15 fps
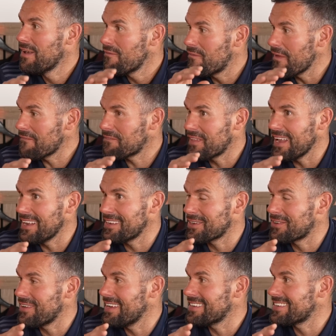no. 15
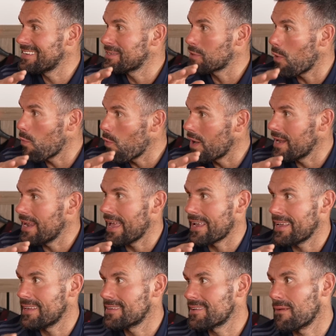degrees and he's got white
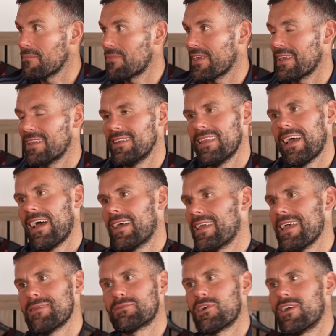leggings. I'm thinking, nah,
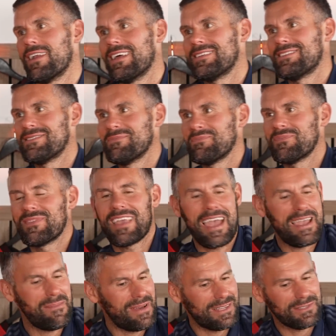game's gone, lads.
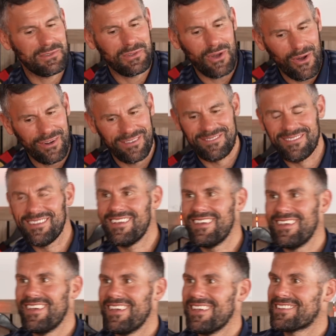Game has gone.
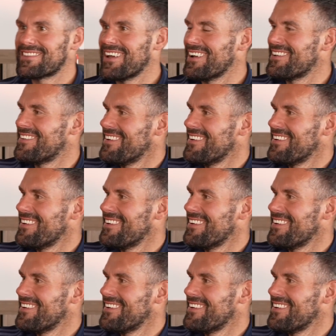It's done.